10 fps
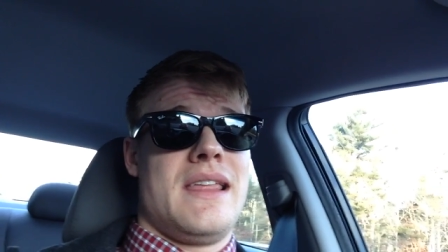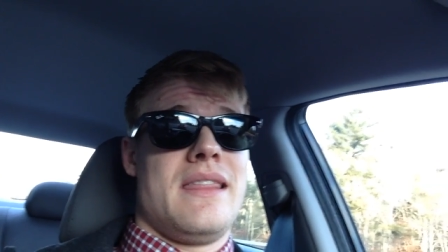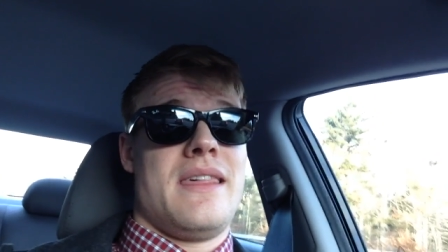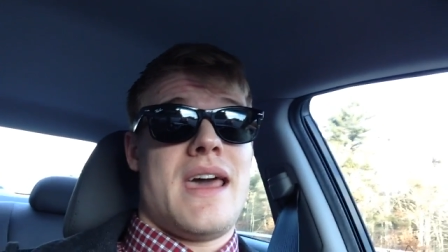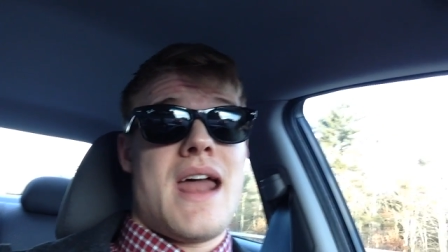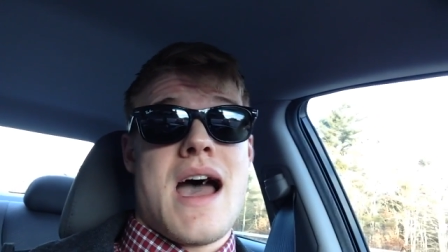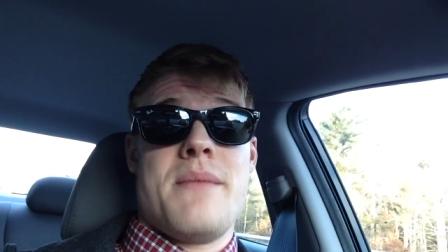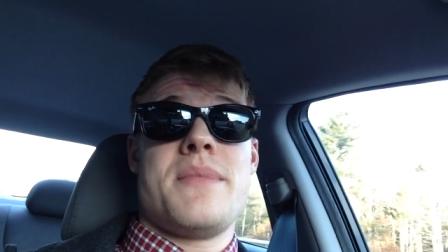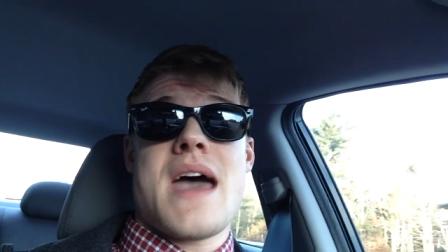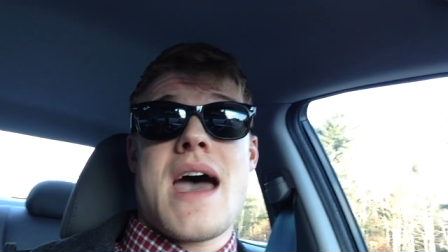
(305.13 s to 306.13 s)
that
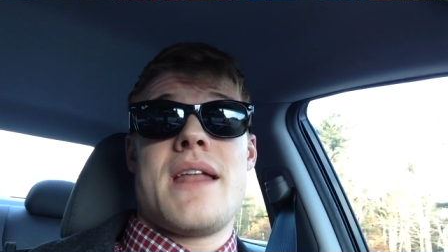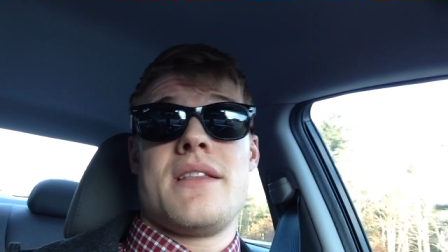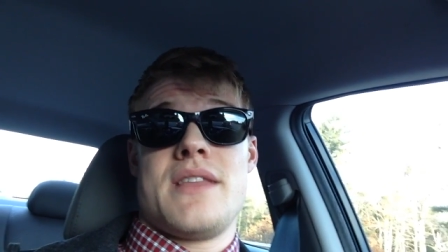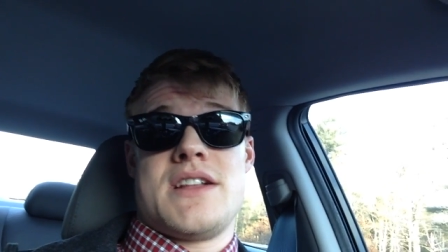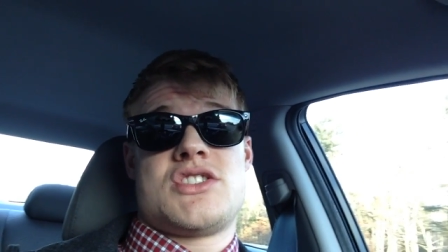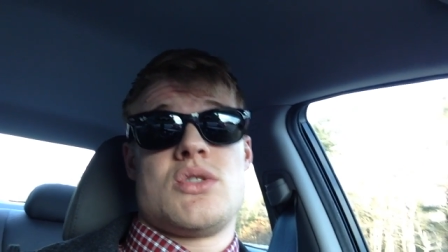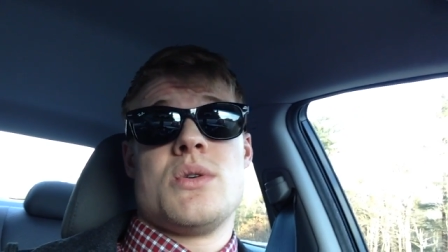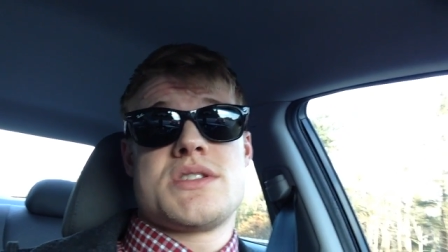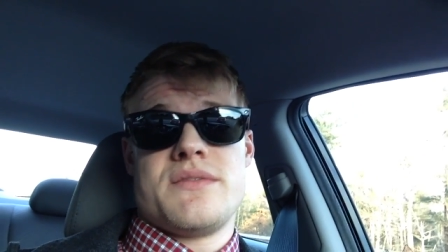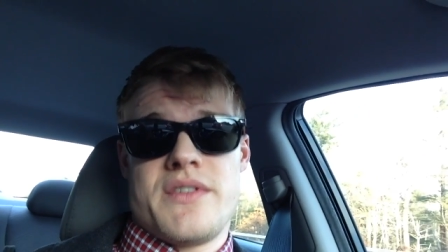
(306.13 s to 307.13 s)
I'm that
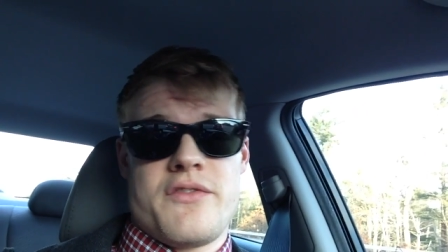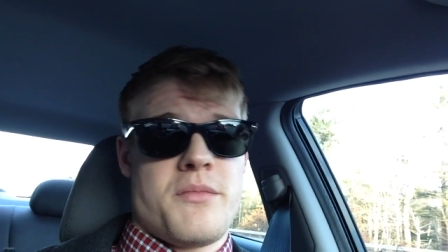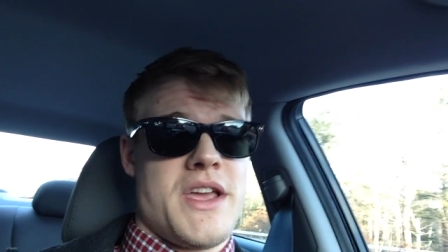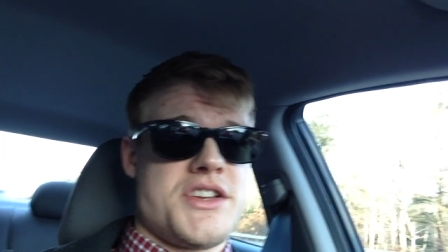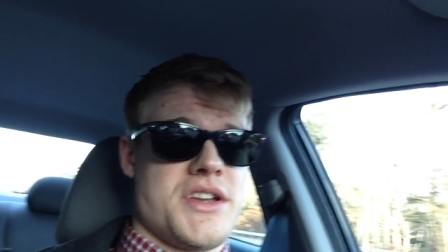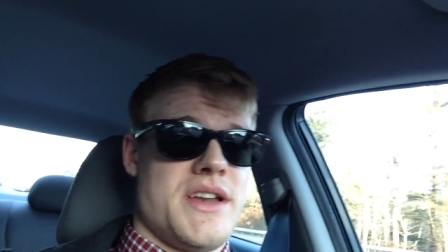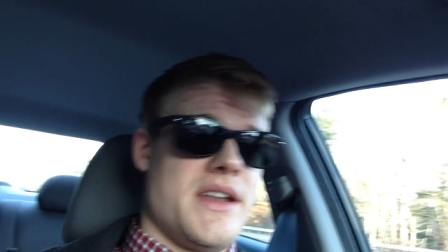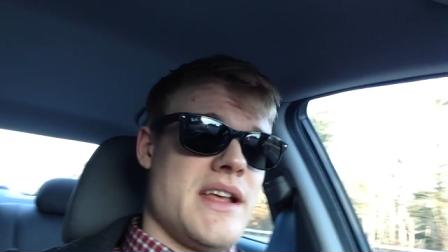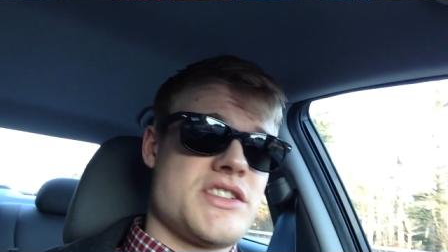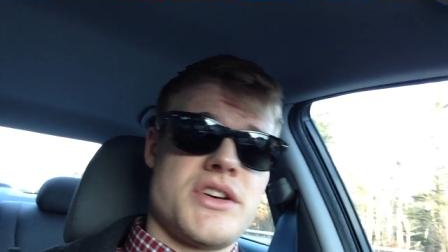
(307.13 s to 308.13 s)
source of information,
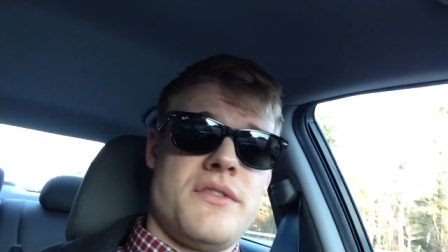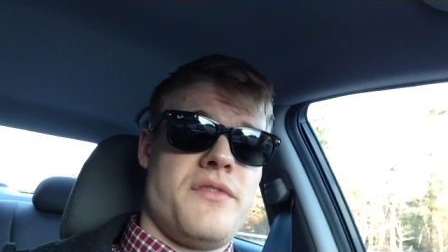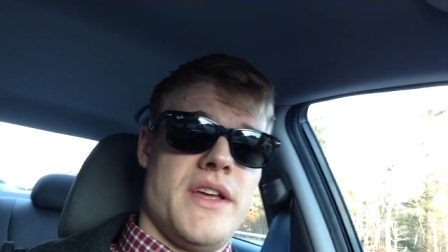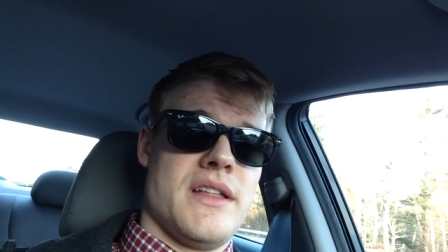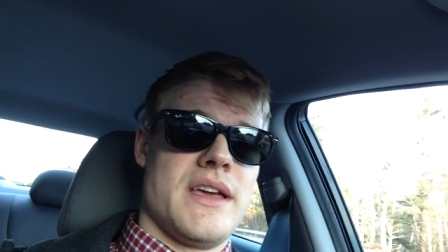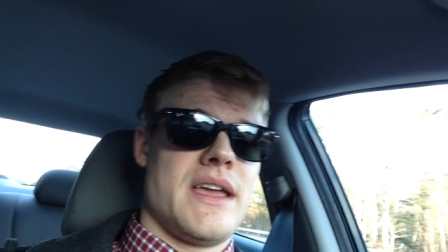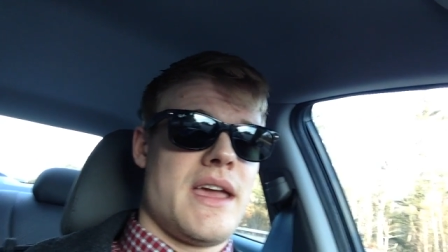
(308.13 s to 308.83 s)
and that's a good feeling.